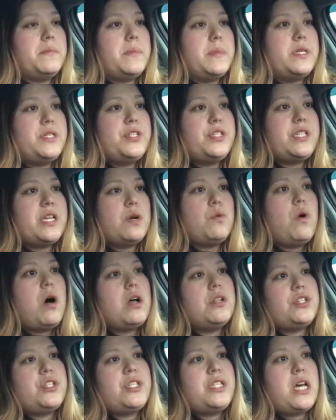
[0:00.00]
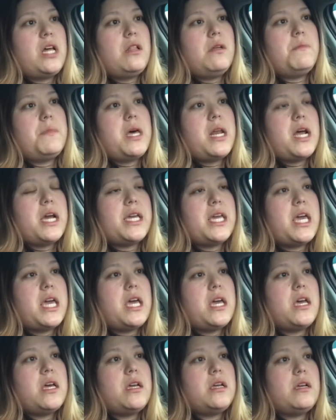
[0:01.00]
And she's like, well, I'll just tell him that I
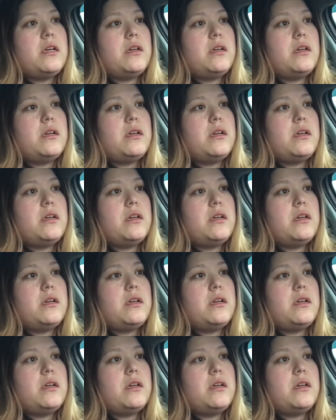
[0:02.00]
can't